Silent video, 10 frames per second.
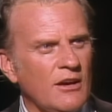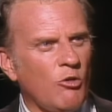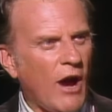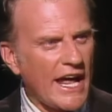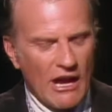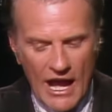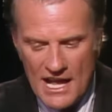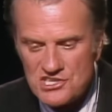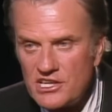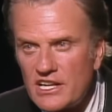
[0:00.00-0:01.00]
Why do I
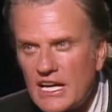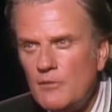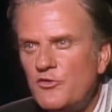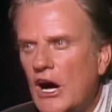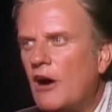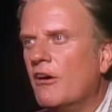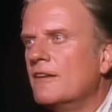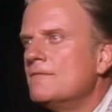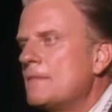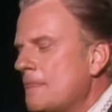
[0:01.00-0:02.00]
ask you to come forward?
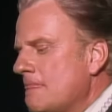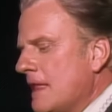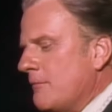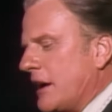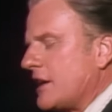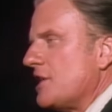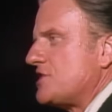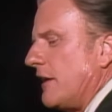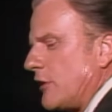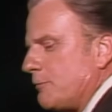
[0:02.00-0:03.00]

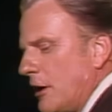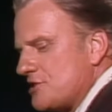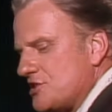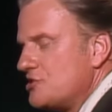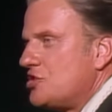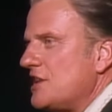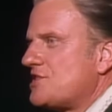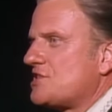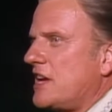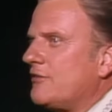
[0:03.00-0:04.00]
Because every person
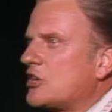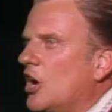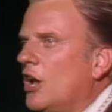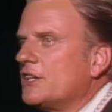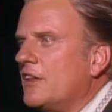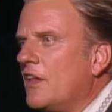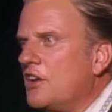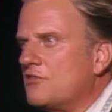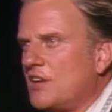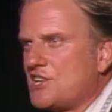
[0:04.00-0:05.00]
Jesus ever called in the
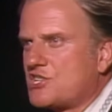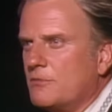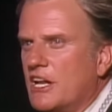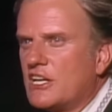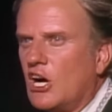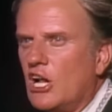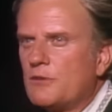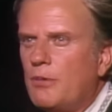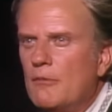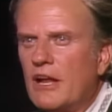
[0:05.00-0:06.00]
New Testament, He
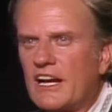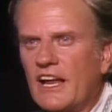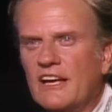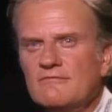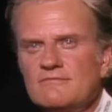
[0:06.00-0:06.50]
called publicly.